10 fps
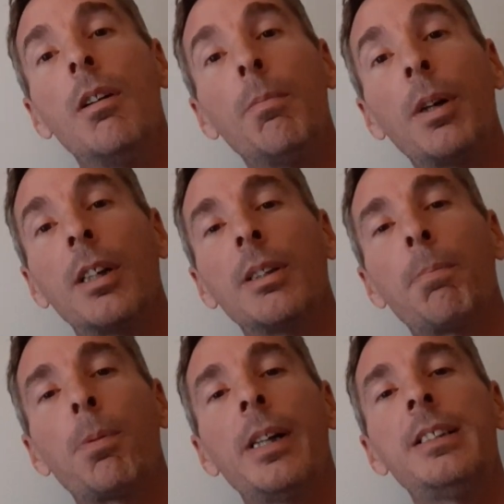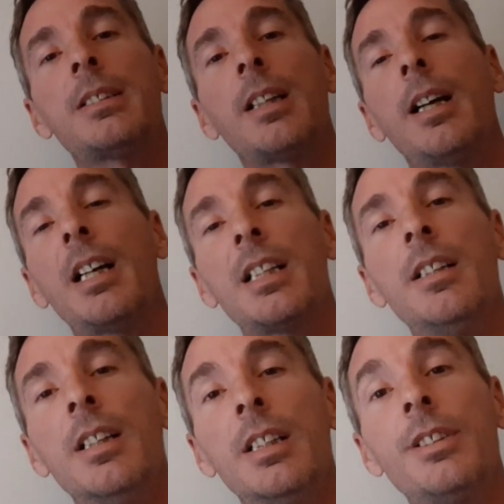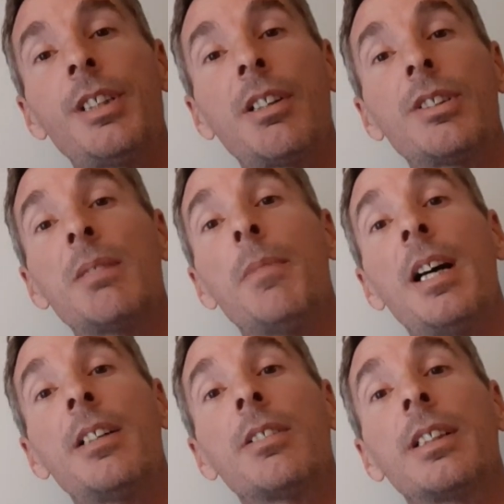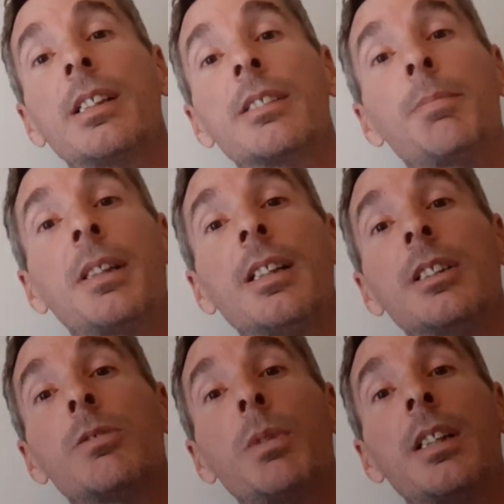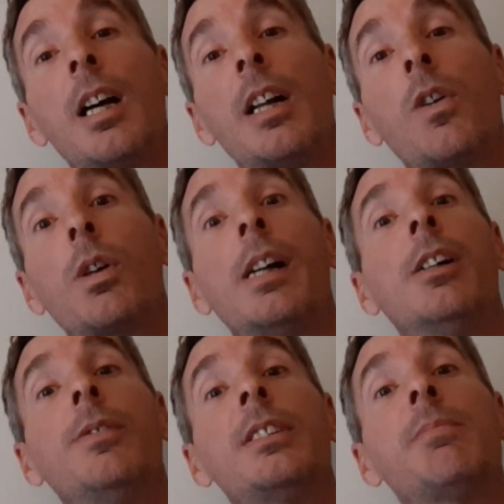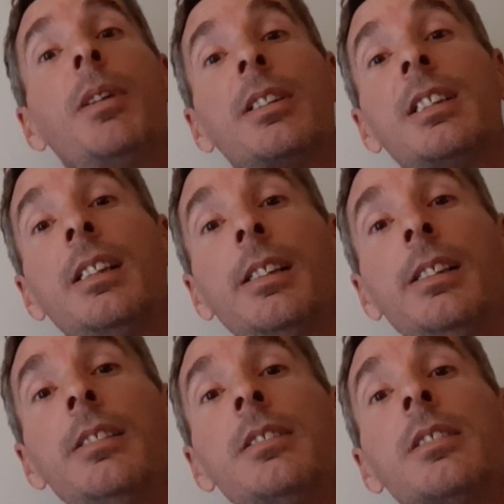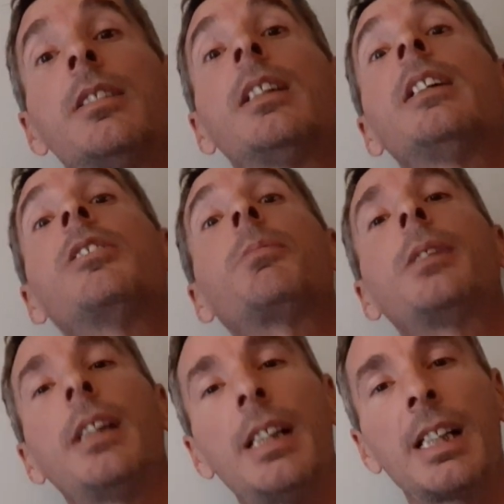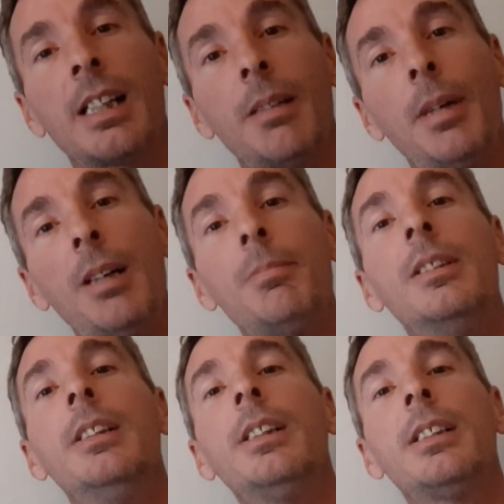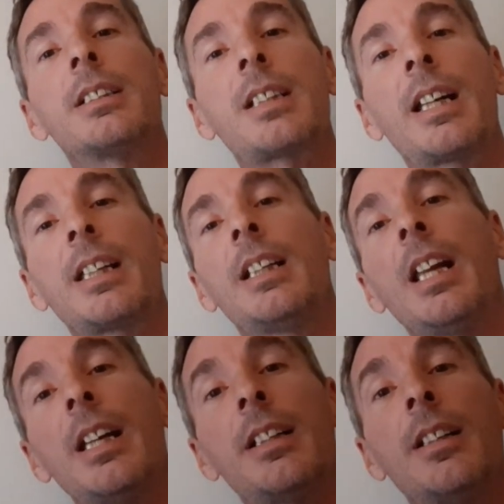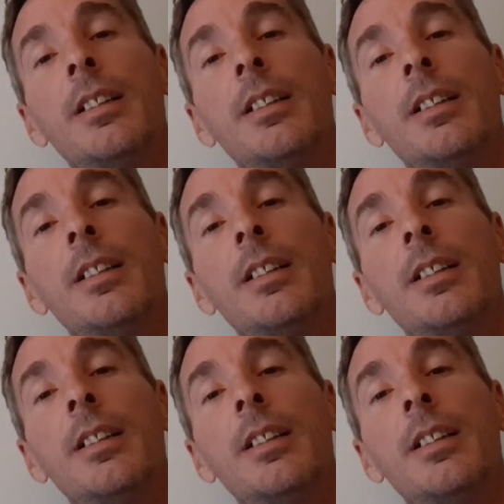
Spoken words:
But on the bright side, check out the minor leagues because we got Orelvis Martinez. He's ready to come up. This guy can hit.